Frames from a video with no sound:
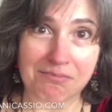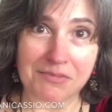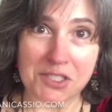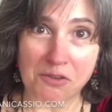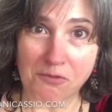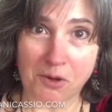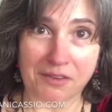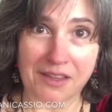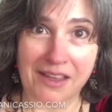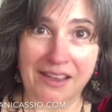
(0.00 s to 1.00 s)
so
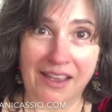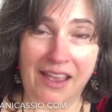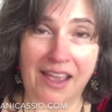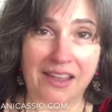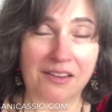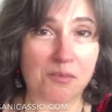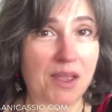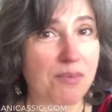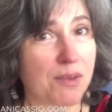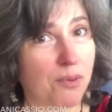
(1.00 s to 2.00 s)
forth. And there
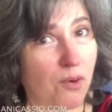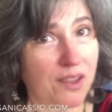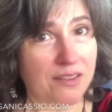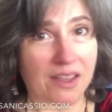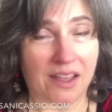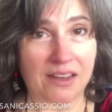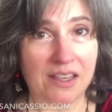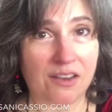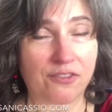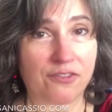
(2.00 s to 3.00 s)
may be a point then,
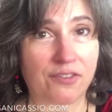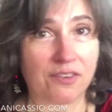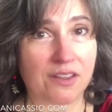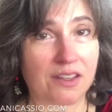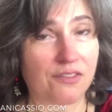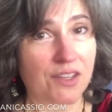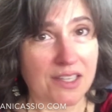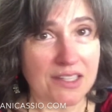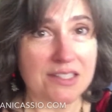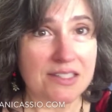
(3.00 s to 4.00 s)
if it
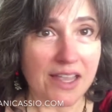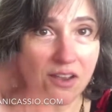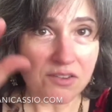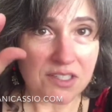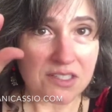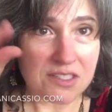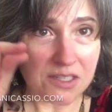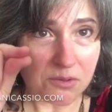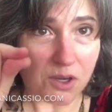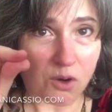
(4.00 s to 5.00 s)
gets down to
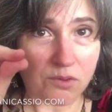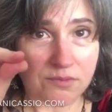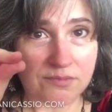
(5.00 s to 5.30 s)
zero,